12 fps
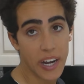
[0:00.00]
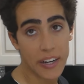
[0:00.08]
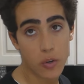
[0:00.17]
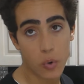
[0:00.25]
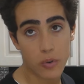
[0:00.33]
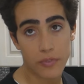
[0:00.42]

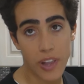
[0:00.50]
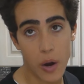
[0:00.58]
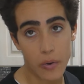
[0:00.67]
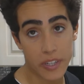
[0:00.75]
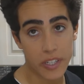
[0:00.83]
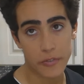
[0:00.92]
einkorn
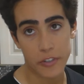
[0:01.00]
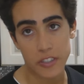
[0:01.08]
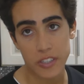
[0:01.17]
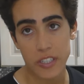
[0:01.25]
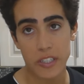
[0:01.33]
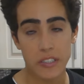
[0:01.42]
flour. The
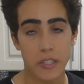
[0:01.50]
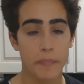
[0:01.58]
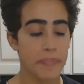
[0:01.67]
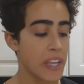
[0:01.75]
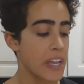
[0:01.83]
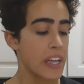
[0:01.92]
difference is
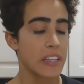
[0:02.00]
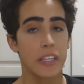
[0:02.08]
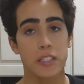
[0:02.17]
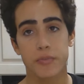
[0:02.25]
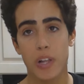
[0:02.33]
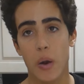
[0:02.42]

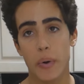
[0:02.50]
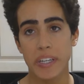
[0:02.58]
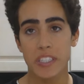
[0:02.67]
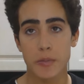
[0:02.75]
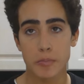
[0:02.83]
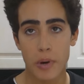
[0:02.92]
this flour
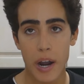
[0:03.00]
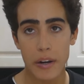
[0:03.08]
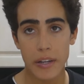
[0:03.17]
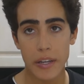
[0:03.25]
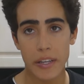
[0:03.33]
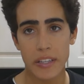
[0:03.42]
is
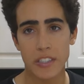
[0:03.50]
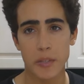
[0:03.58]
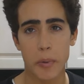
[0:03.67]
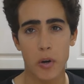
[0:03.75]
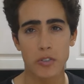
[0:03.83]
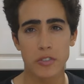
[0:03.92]
sprouted. It's
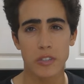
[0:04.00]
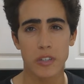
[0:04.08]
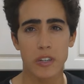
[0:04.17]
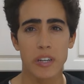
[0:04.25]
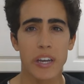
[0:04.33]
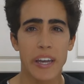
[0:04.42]
supposed
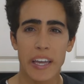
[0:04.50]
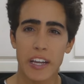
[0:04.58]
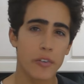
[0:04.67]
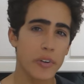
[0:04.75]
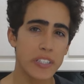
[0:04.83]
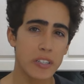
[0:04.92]
to
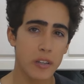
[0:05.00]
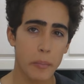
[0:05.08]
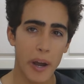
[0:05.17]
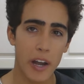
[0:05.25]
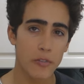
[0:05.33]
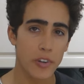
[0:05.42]
increase the
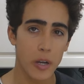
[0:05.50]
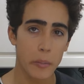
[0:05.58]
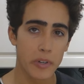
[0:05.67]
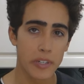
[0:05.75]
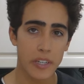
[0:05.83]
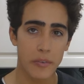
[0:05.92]

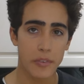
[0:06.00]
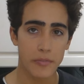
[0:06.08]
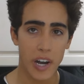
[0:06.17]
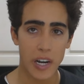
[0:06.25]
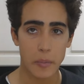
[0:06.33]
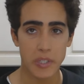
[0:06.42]
bioavailability of the
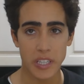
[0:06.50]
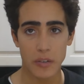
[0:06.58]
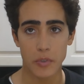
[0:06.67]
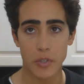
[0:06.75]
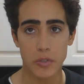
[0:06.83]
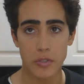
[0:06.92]
vitamins
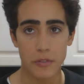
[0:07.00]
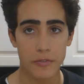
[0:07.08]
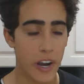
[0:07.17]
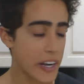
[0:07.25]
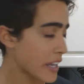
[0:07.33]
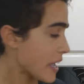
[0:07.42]
and reduce the
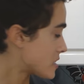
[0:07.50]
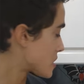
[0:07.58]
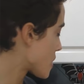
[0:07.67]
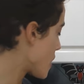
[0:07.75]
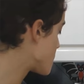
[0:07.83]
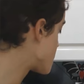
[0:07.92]
phytic
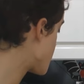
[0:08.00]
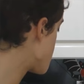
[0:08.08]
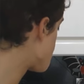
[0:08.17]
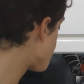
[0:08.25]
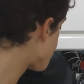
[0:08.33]
acid content,